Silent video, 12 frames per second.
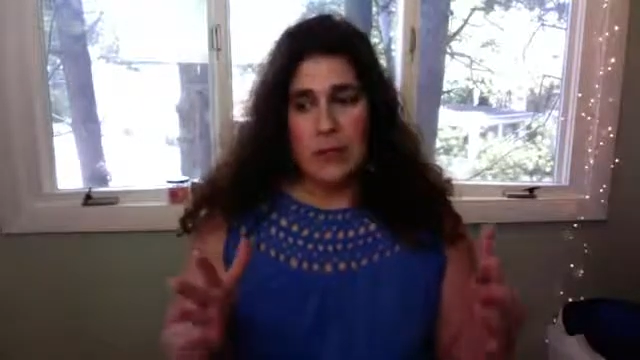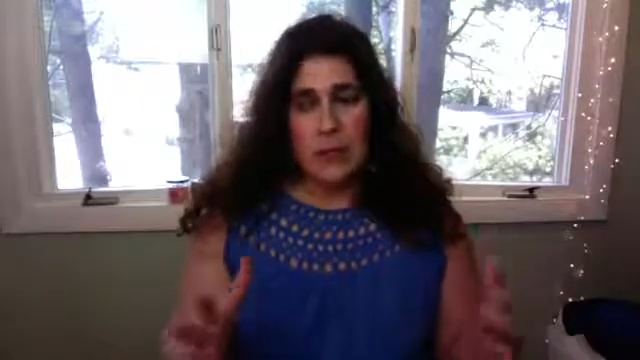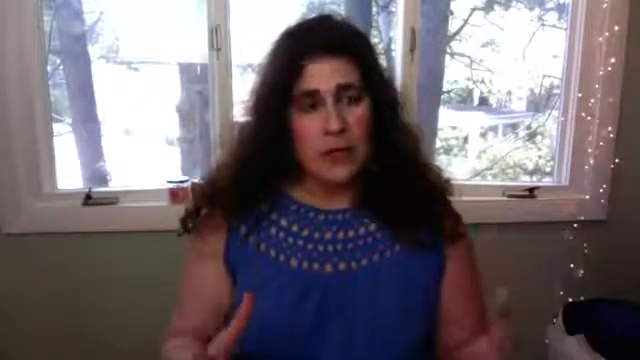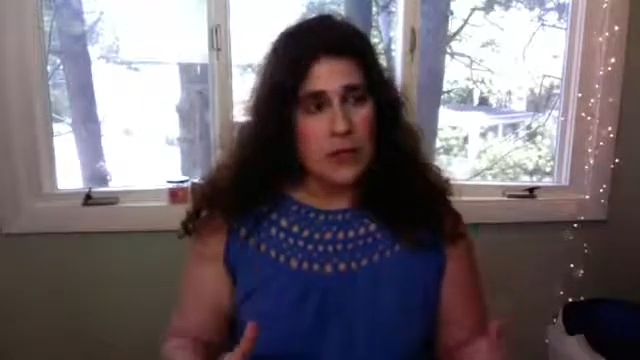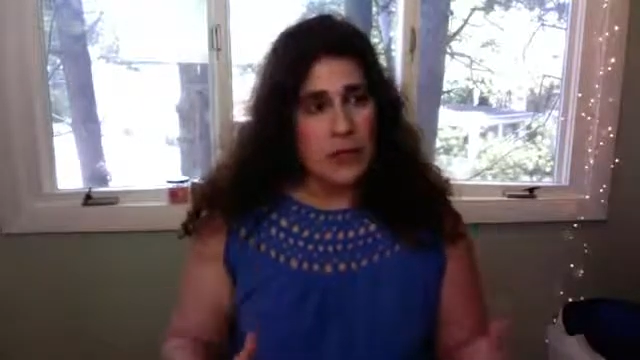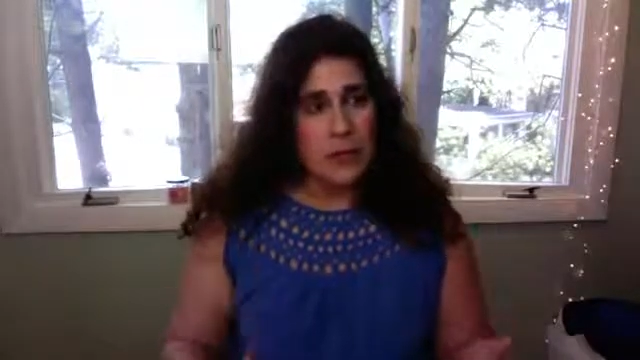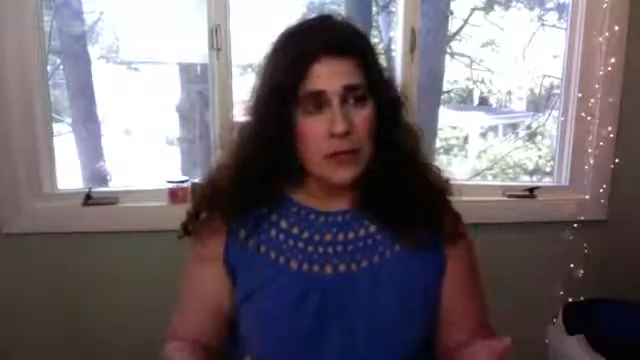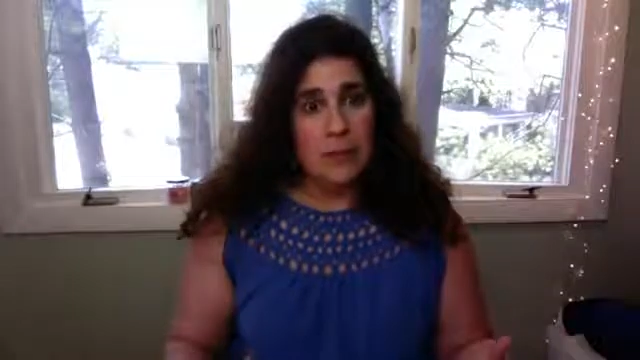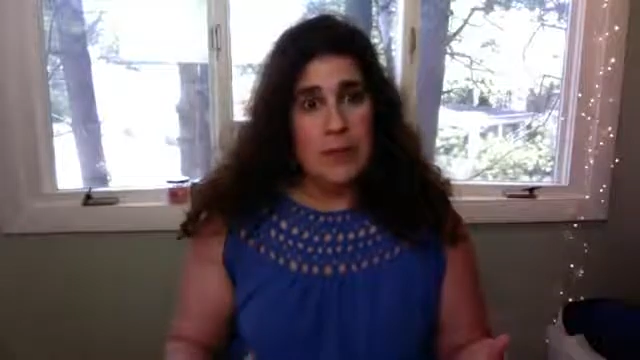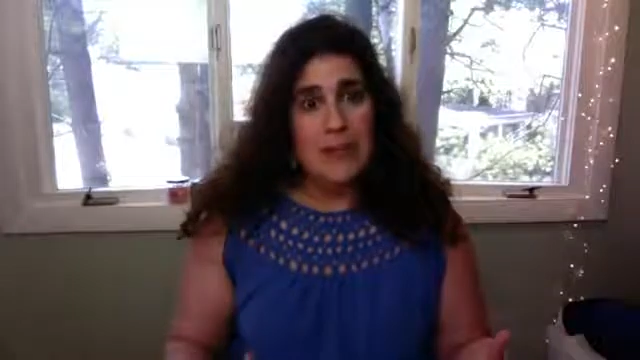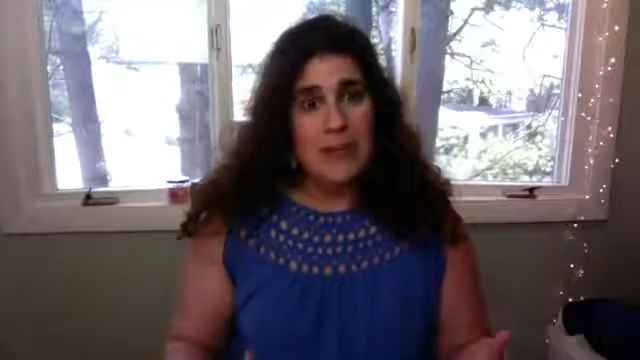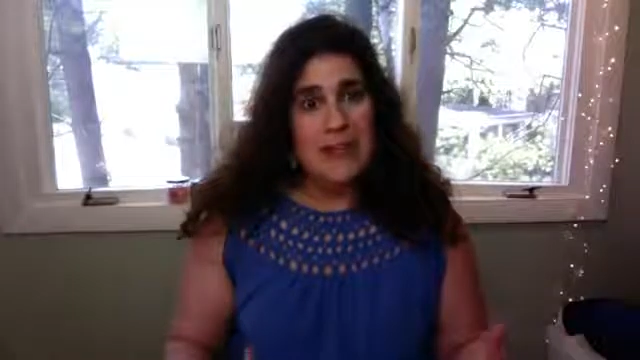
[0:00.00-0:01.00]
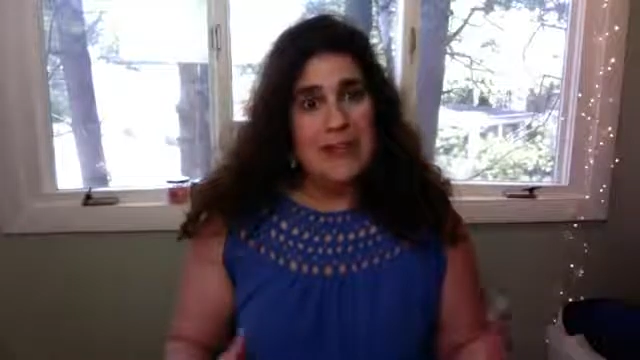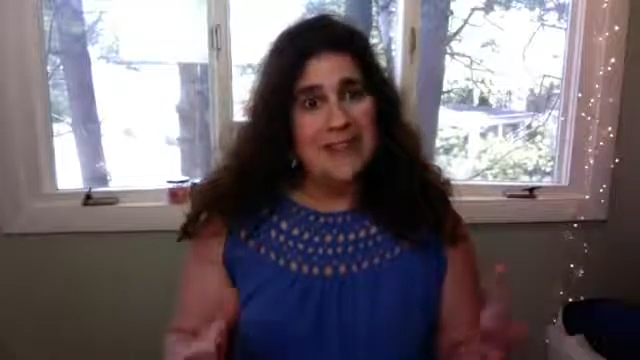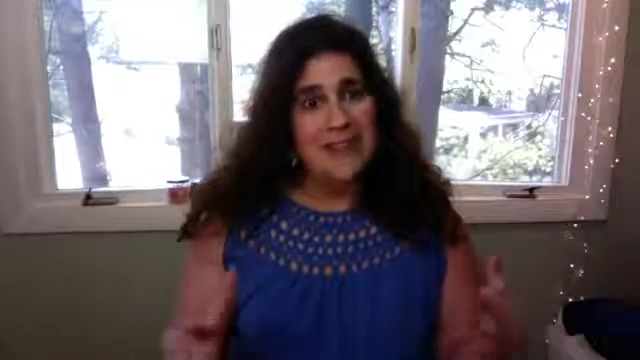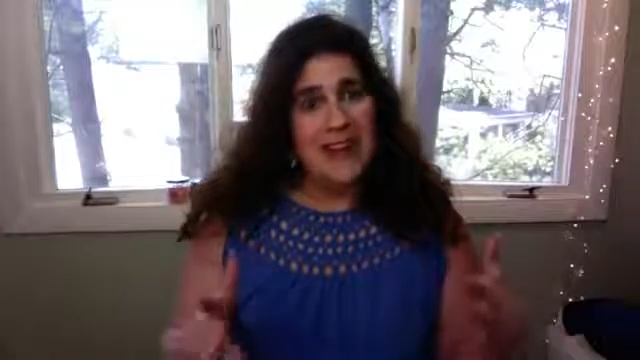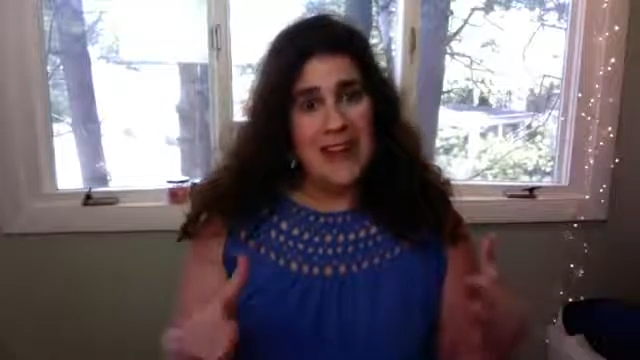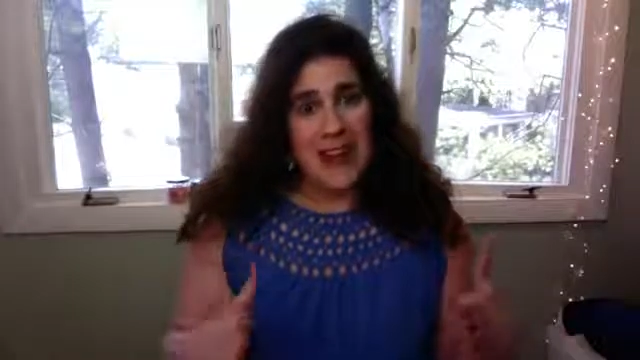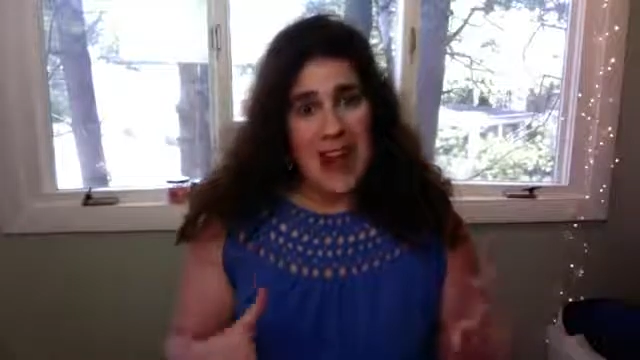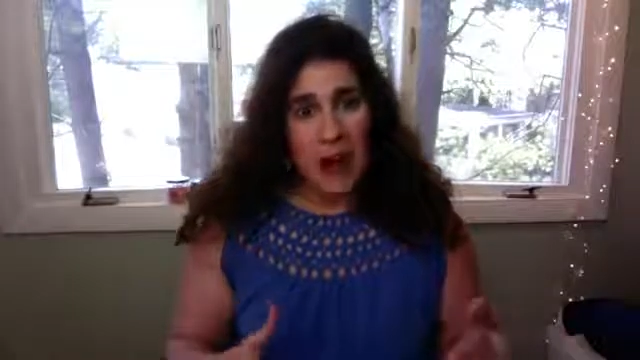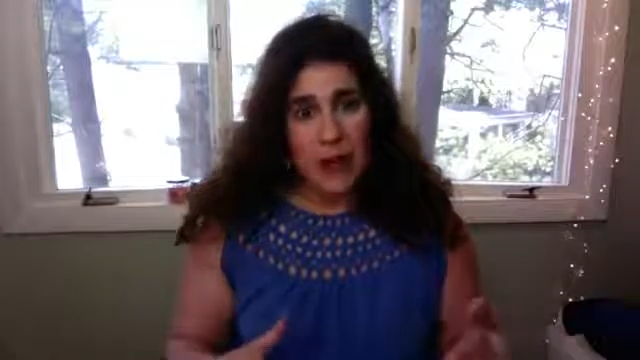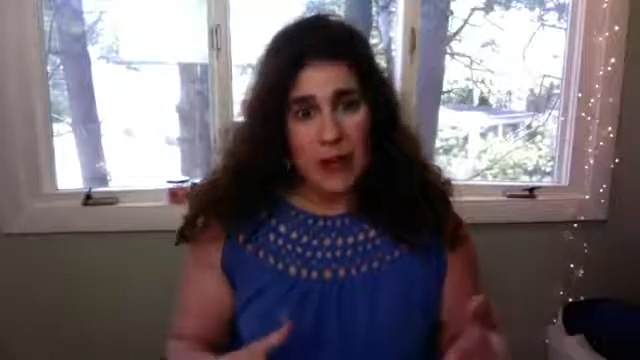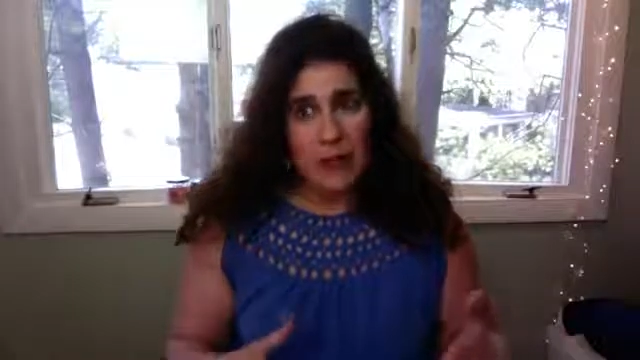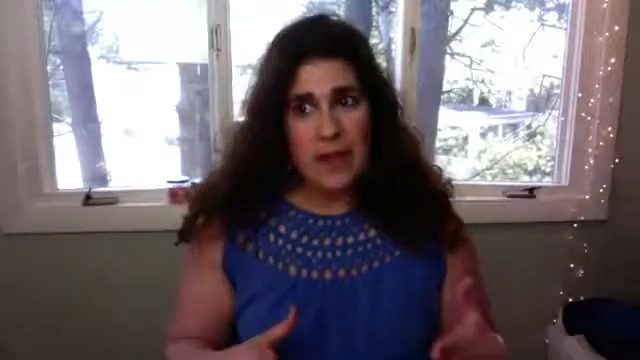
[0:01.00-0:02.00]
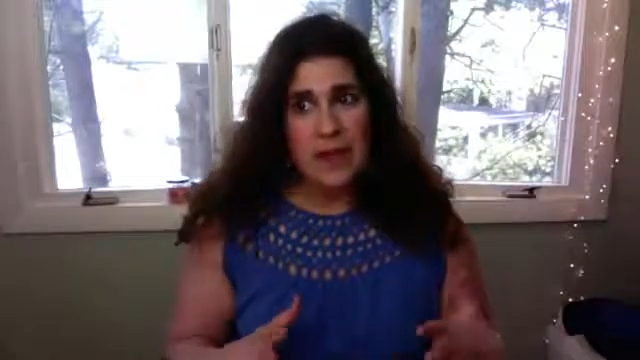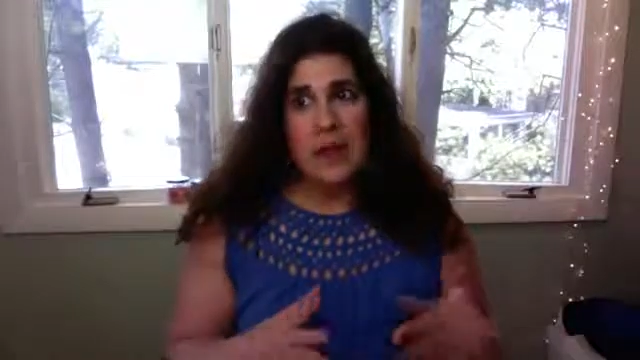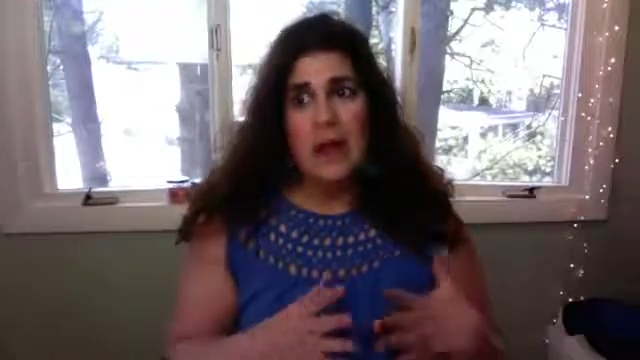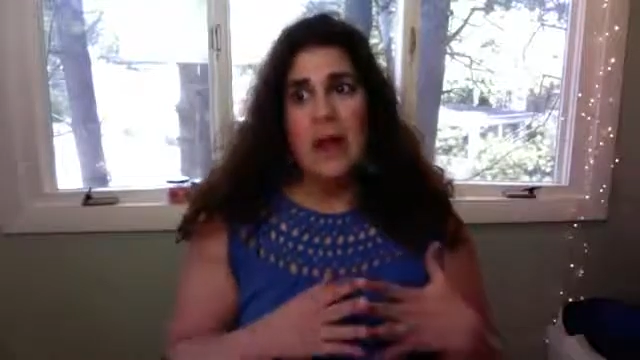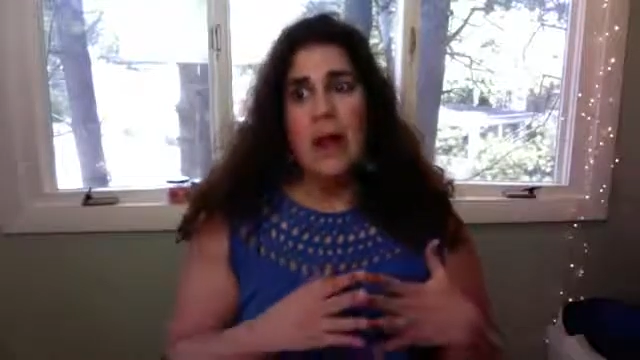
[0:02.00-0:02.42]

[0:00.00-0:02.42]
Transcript: boosting your immunity, staying healthy,